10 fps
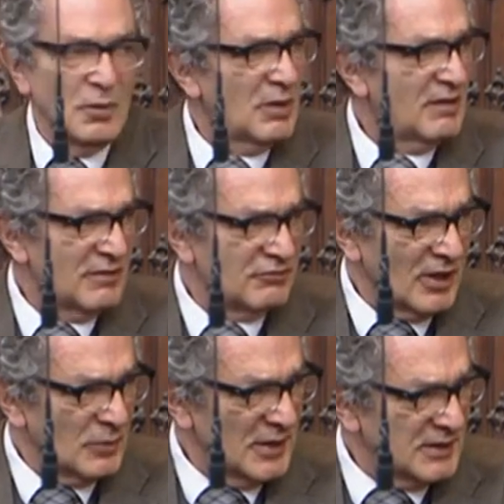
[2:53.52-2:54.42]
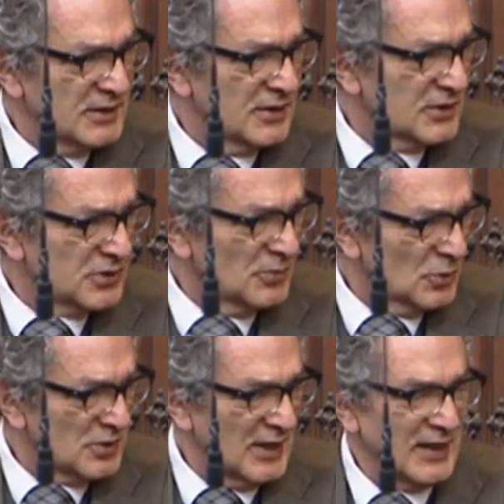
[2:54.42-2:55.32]
Wherever I went in the
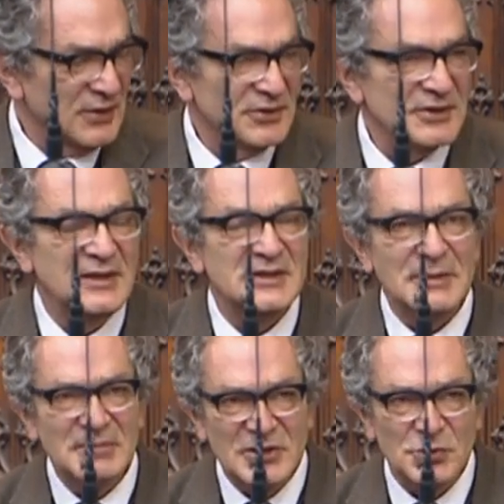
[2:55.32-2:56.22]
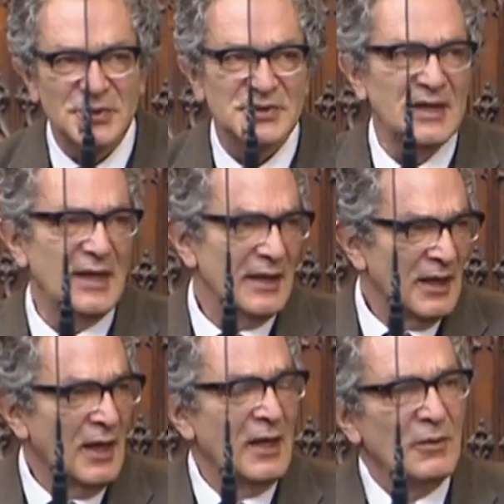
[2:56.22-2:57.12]
small towns, his image was there.
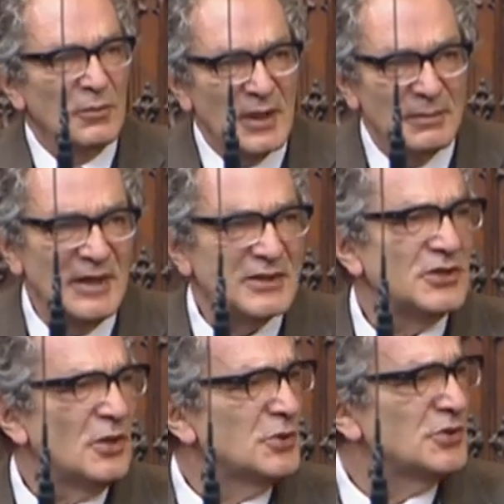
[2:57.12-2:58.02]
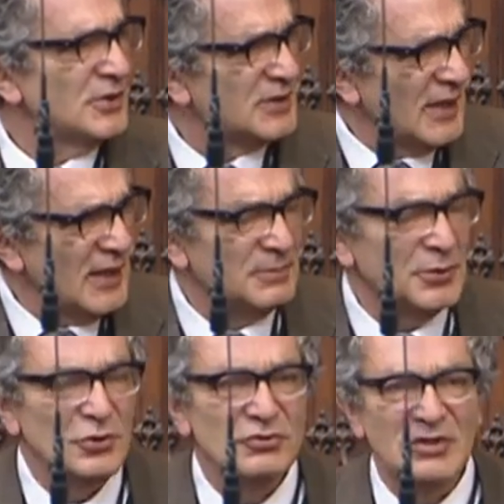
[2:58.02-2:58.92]
When I met soldiers, they had
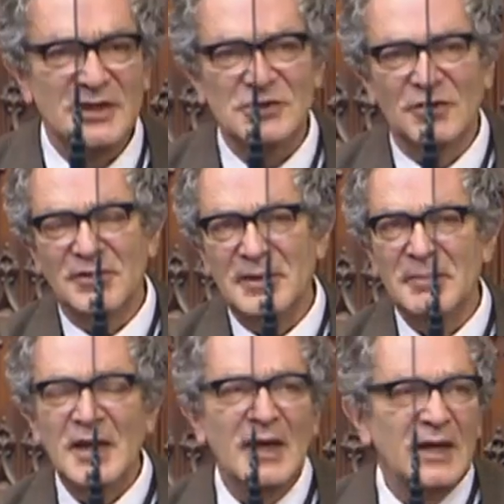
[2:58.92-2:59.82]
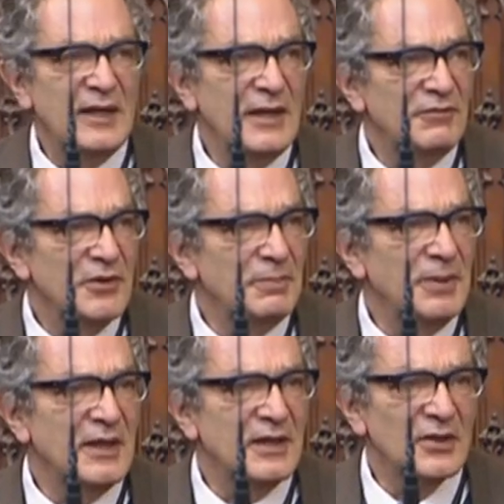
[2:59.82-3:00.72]
portraits of him. He even
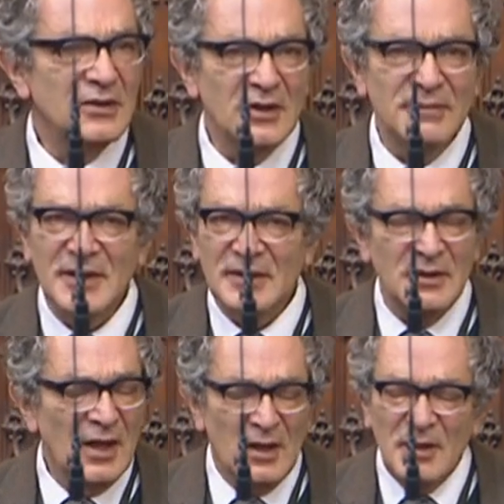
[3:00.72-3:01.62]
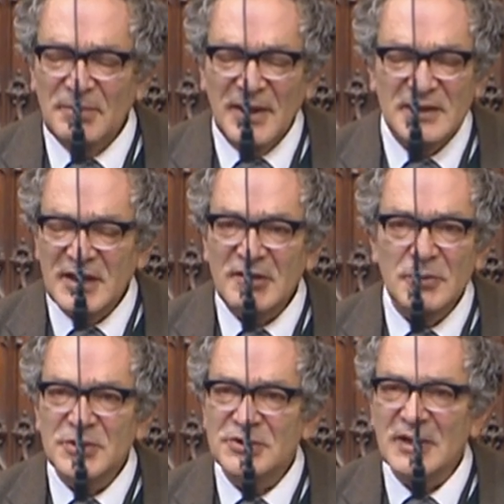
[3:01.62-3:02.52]
appeared on the arm. Now,
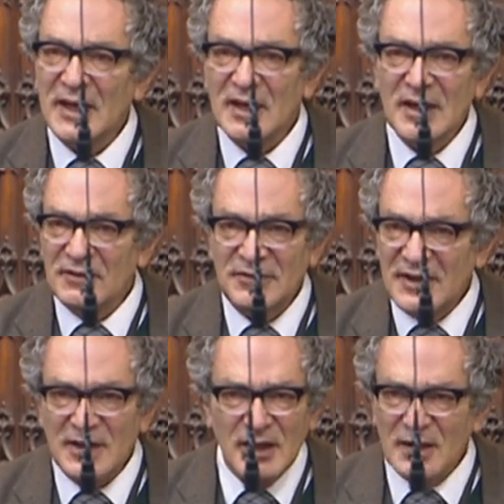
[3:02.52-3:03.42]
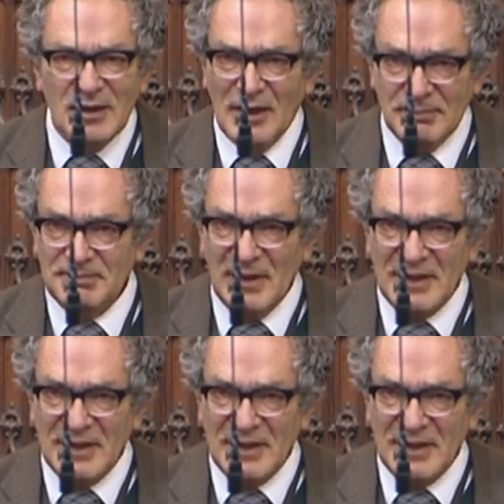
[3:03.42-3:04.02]
Bandera was an ally of Hitler, and